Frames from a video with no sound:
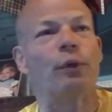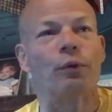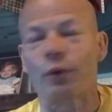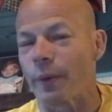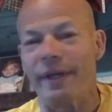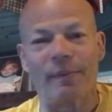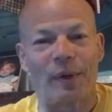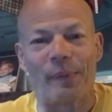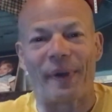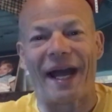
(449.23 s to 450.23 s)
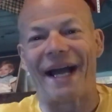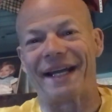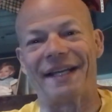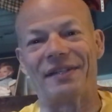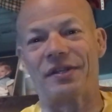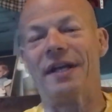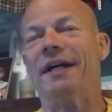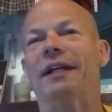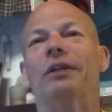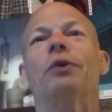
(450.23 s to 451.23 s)
creamer packets,
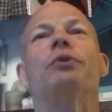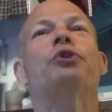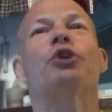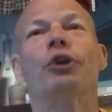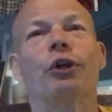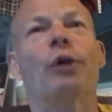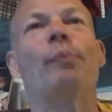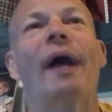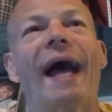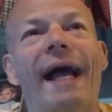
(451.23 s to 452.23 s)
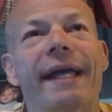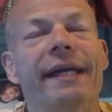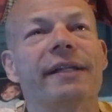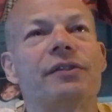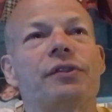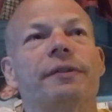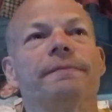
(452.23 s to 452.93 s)
little sugar packets,